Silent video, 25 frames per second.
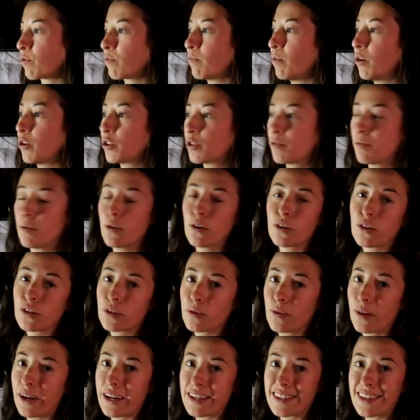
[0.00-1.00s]
multiple
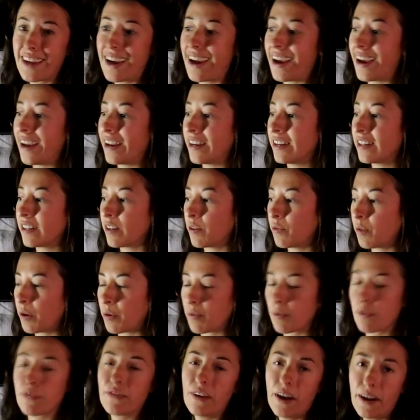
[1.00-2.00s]
earthquakes and we
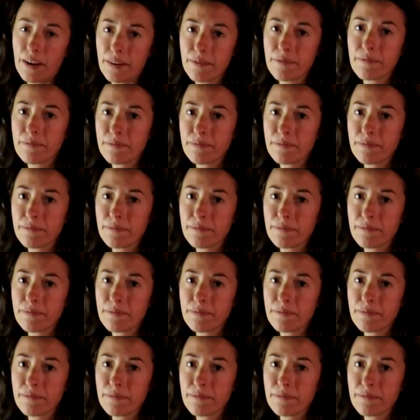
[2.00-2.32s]
were fine.